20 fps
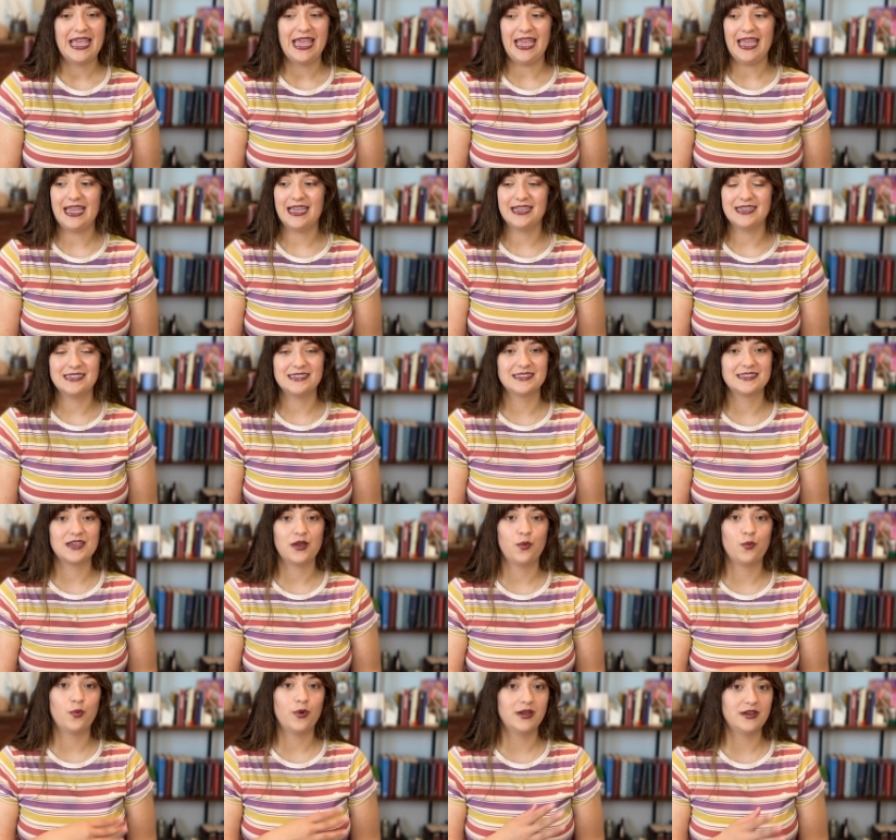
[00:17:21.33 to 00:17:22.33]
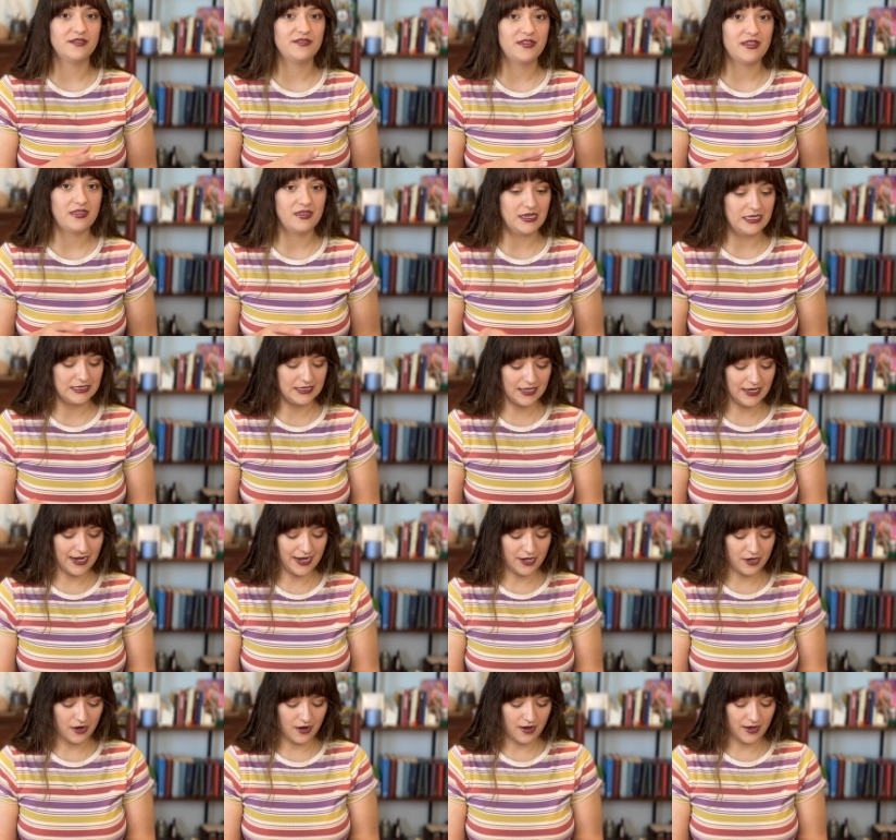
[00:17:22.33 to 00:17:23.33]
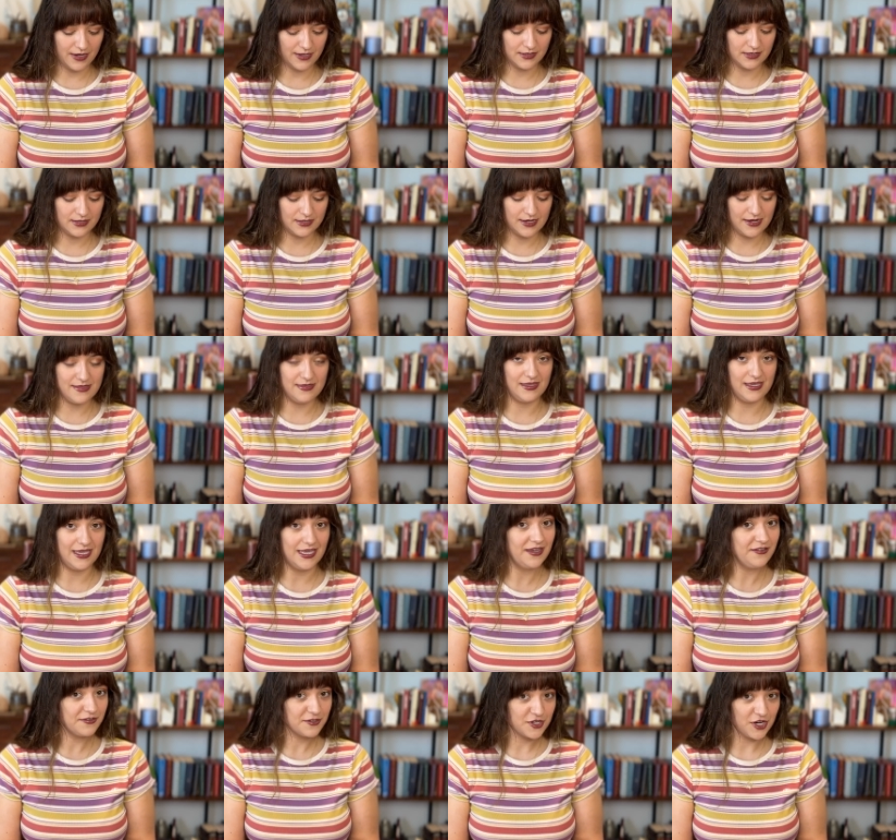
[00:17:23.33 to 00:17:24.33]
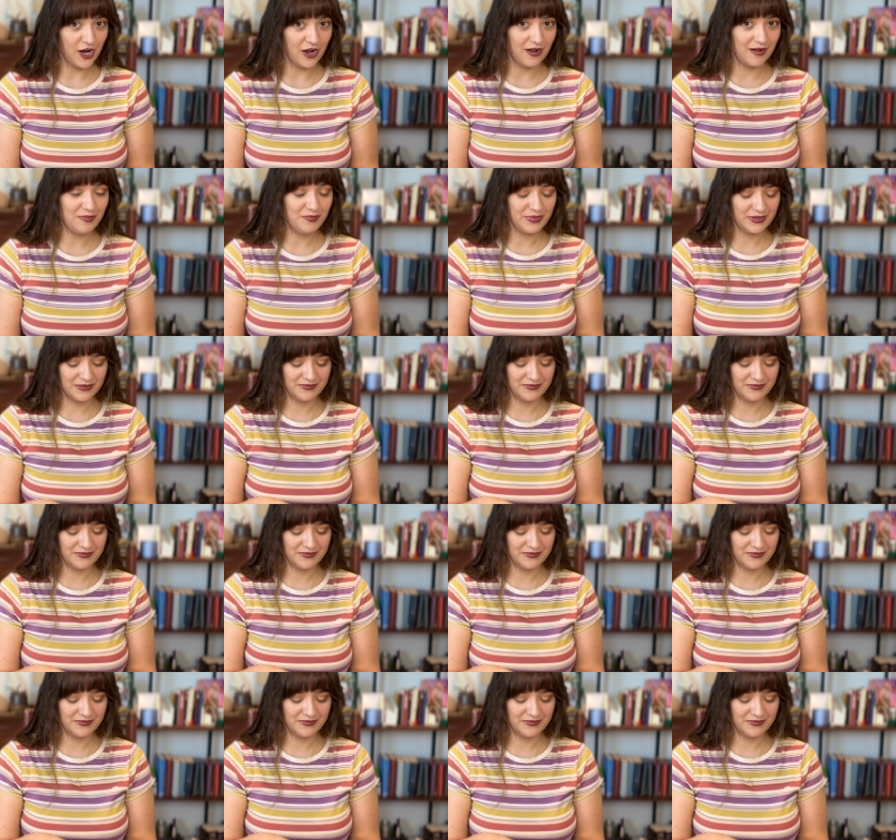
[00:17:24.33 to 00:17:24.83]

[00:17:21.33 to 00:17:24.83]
And one of the things that I got in the gift shop